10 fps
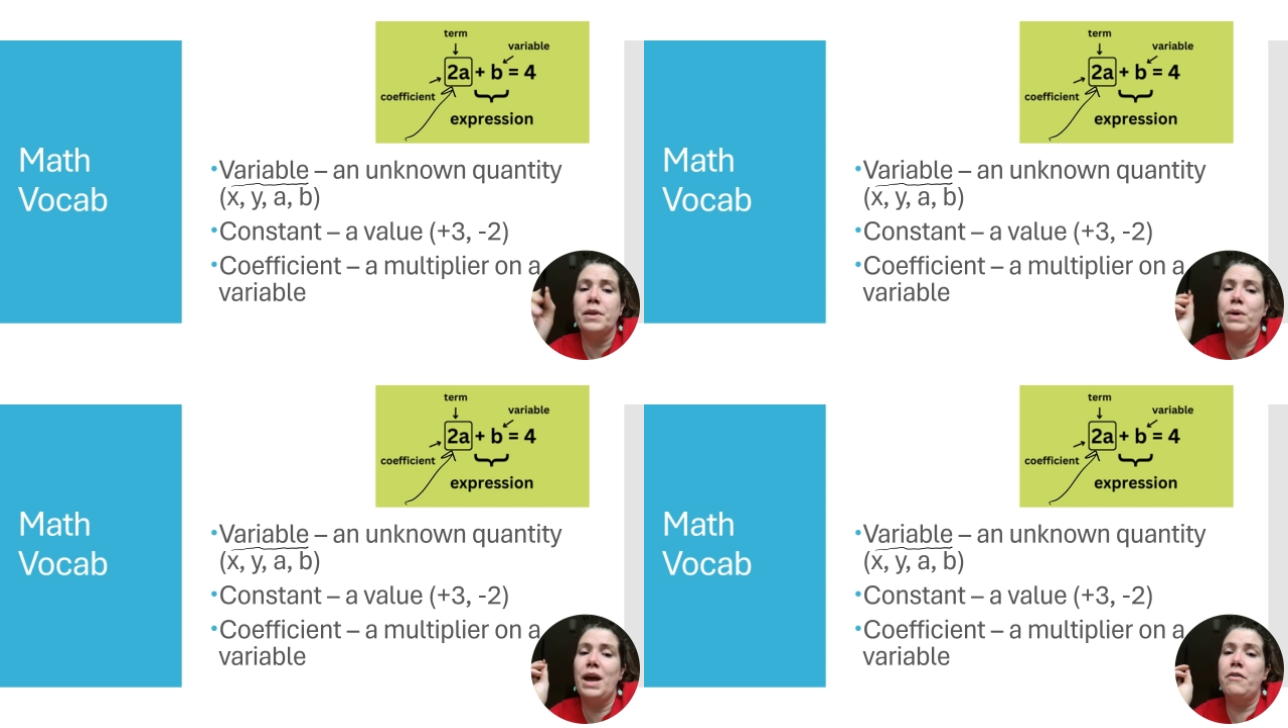
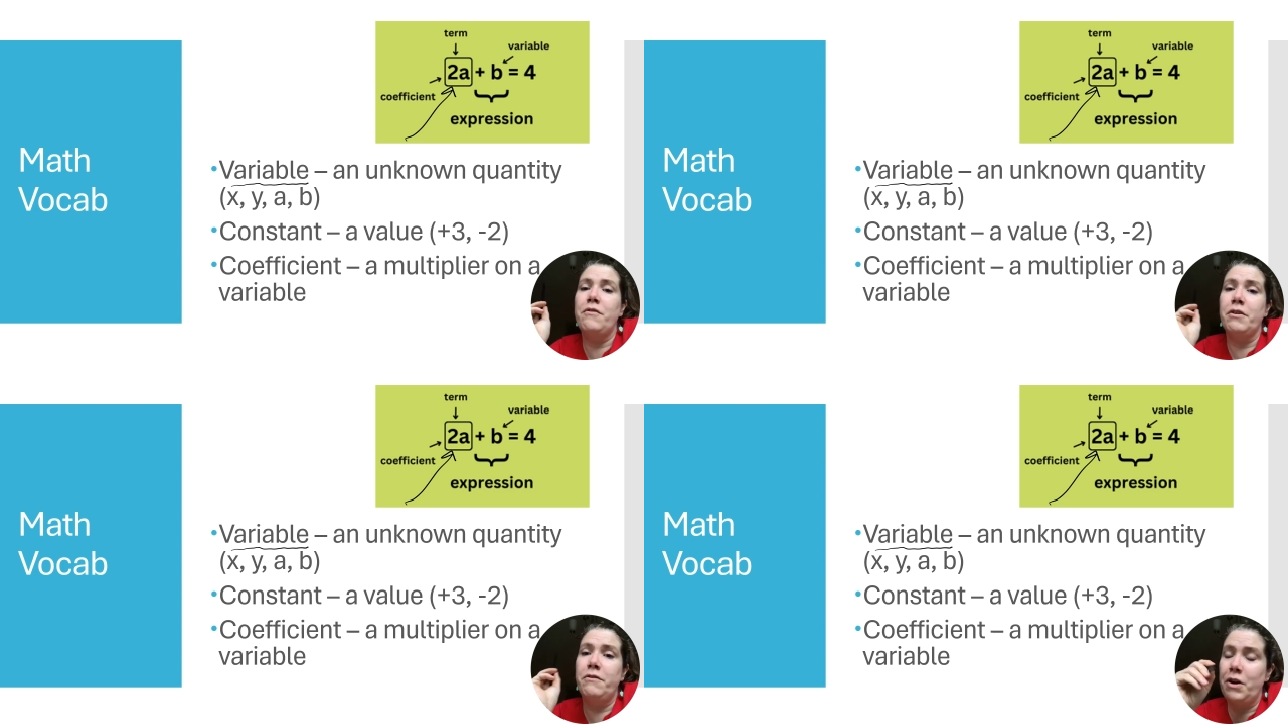we
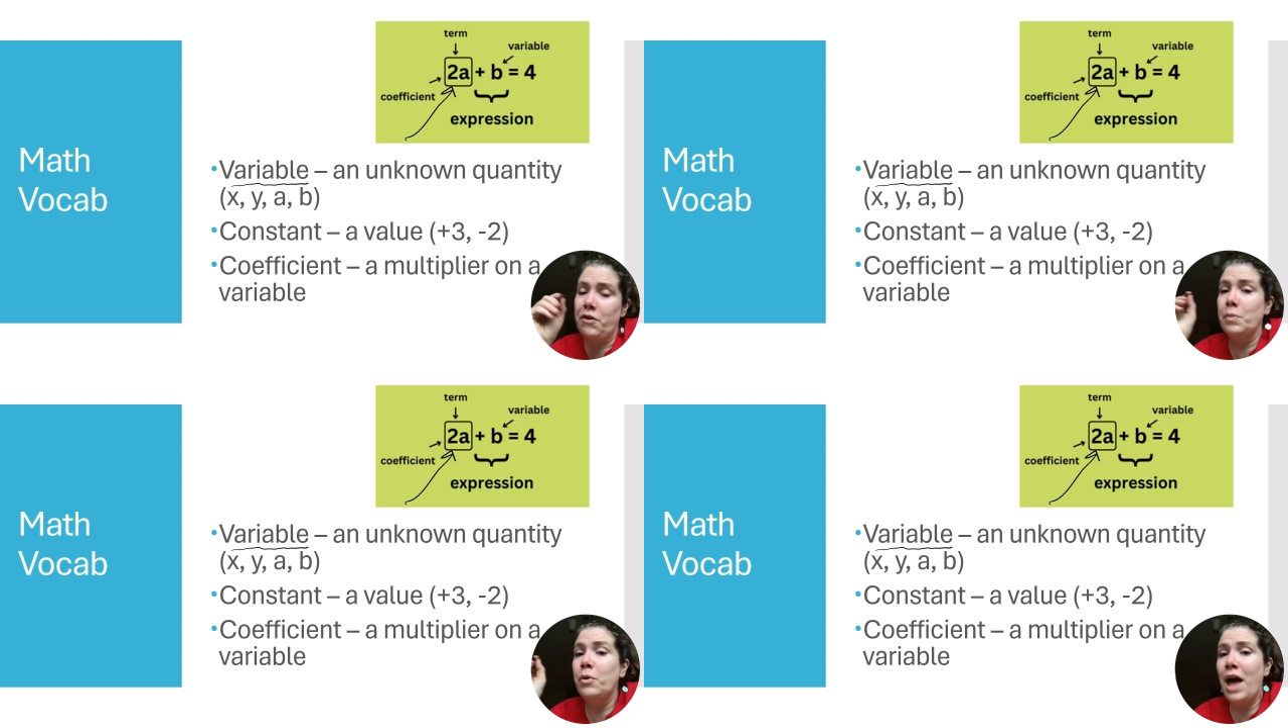have the
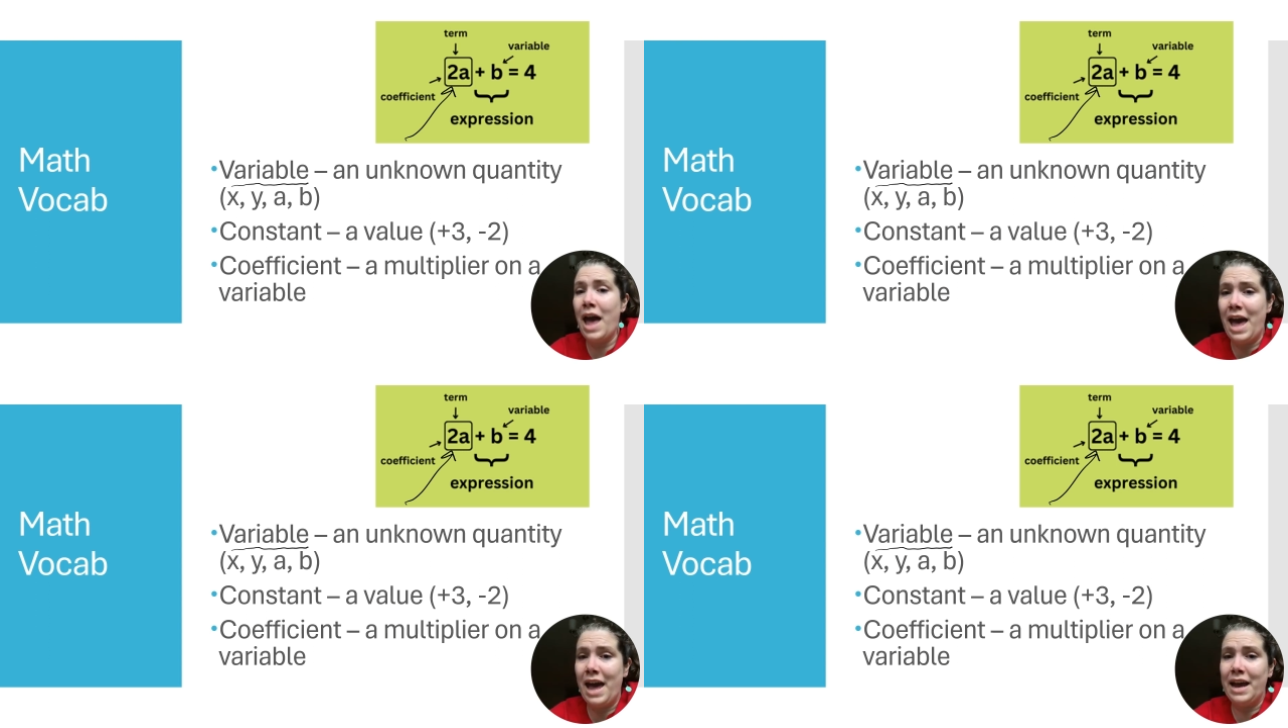variable
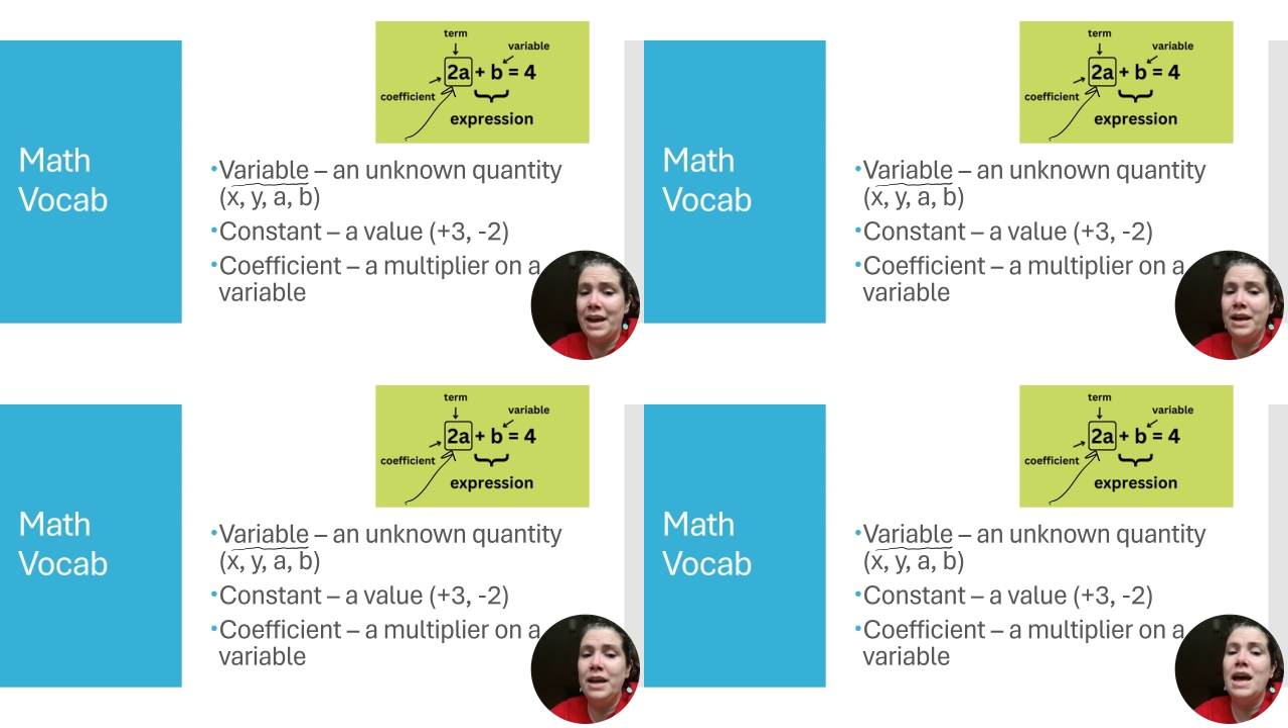
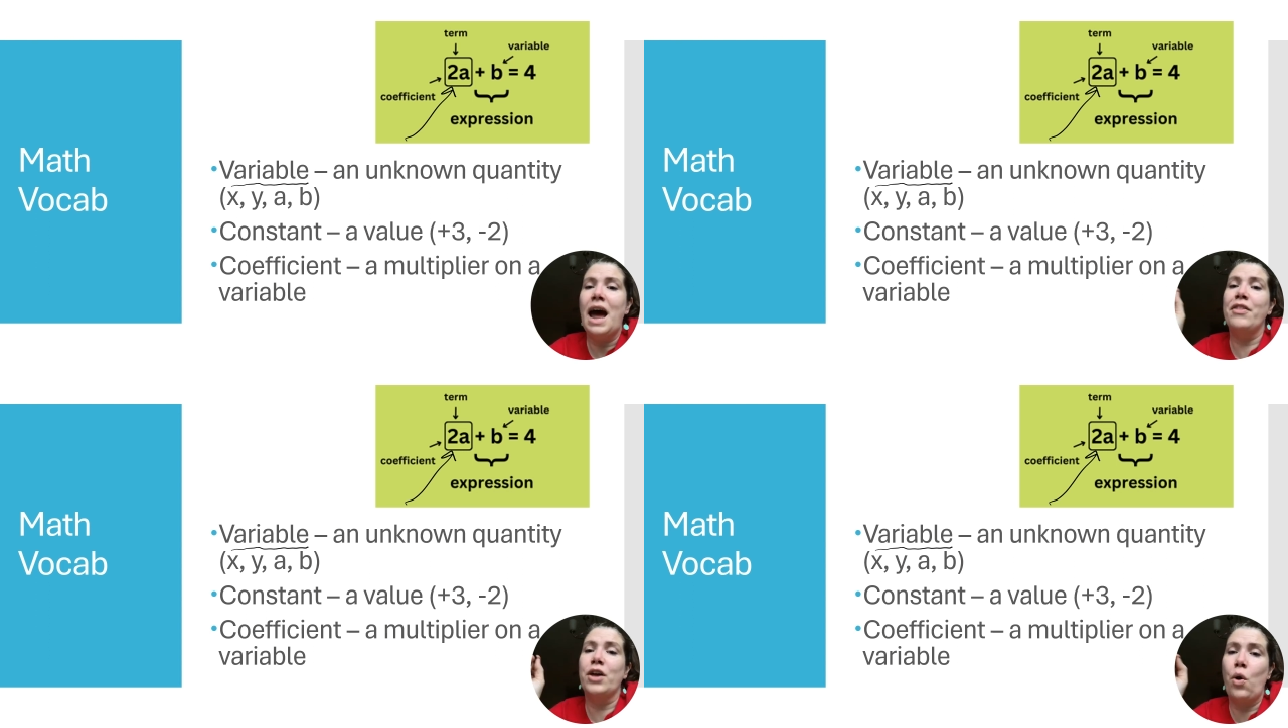a
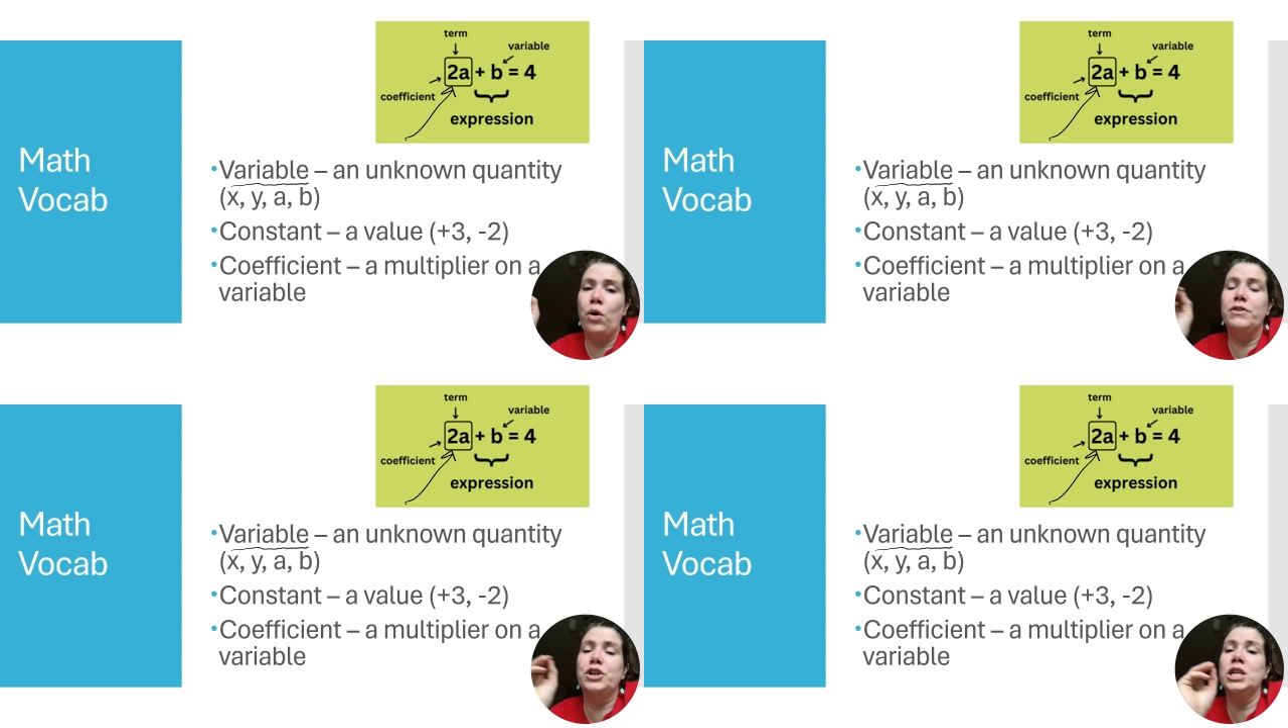and the
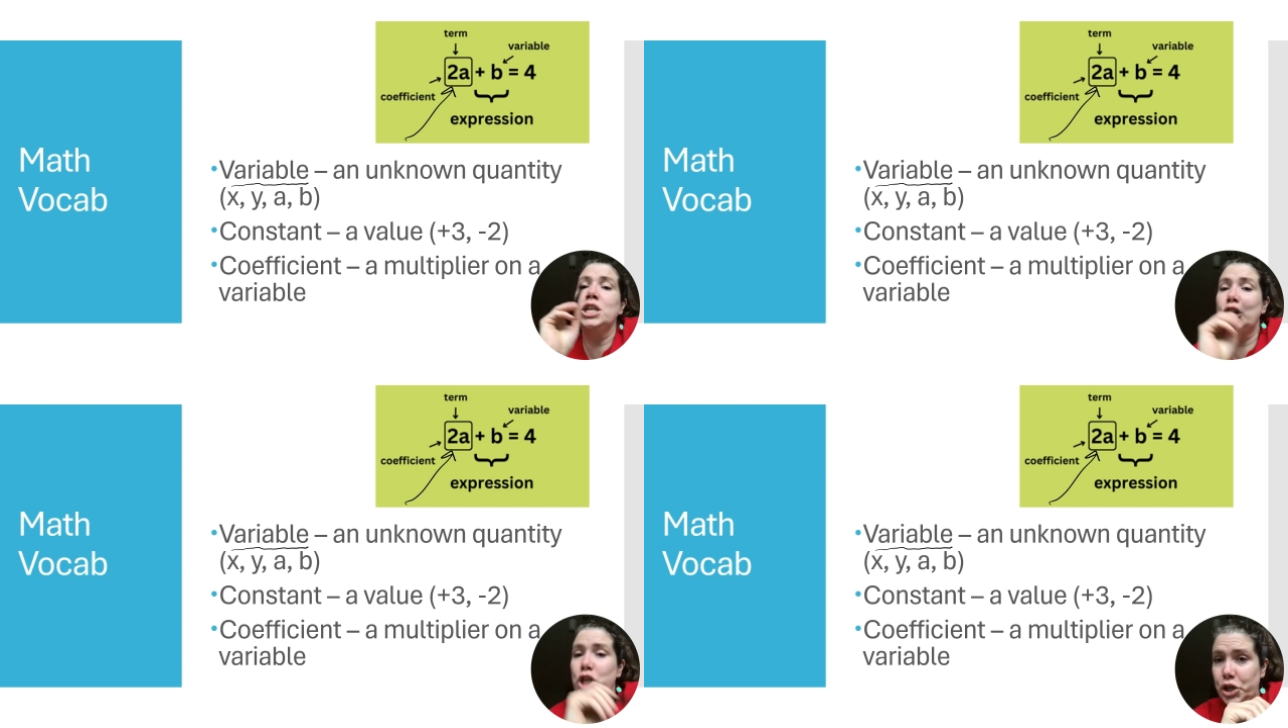coefficient
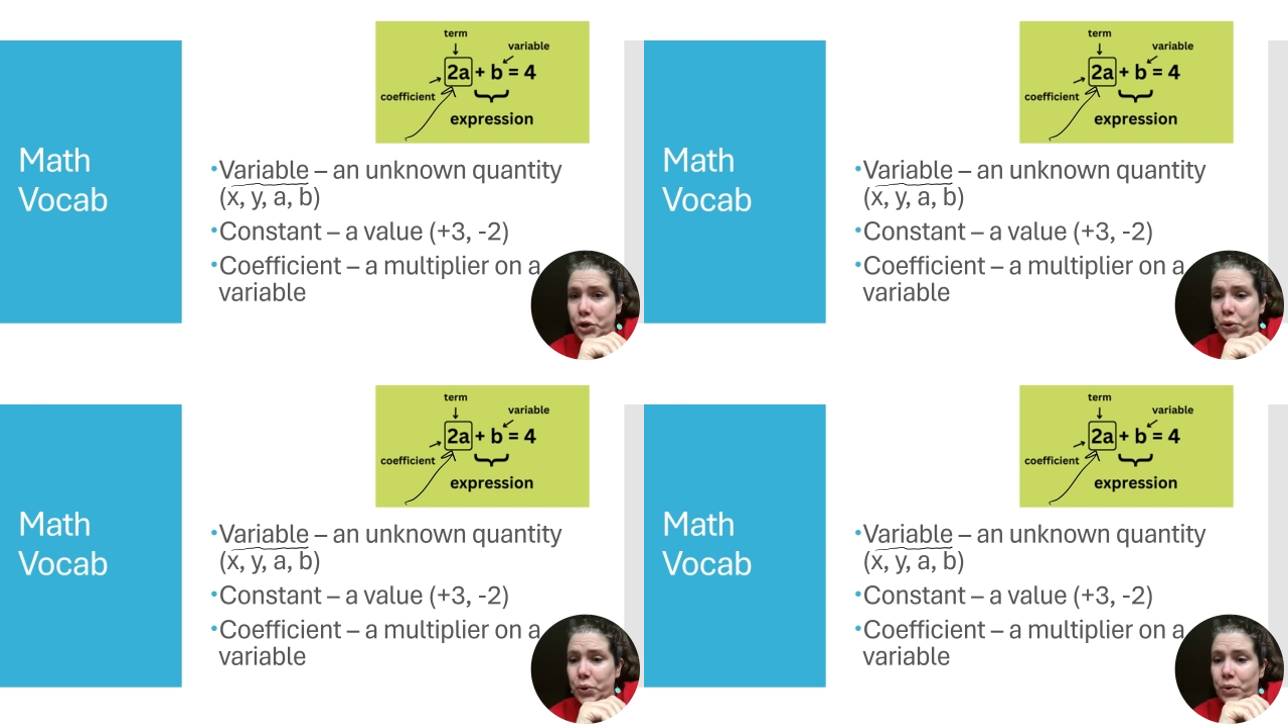
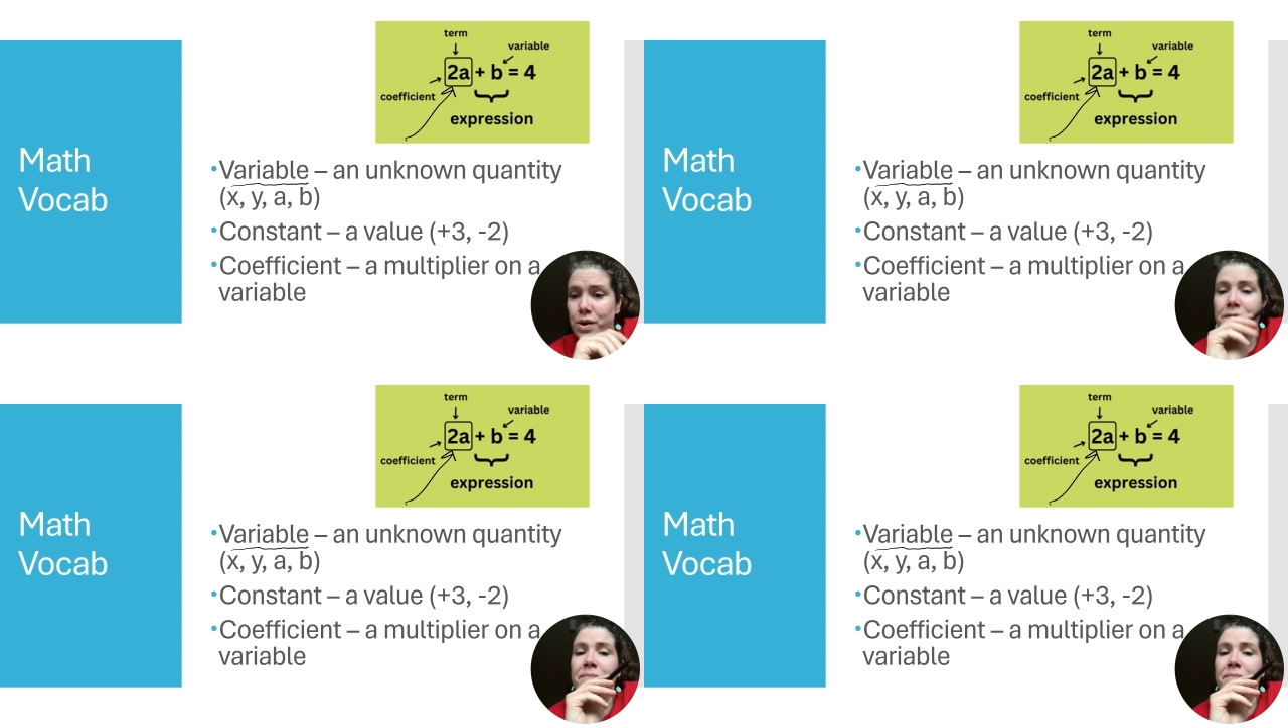2,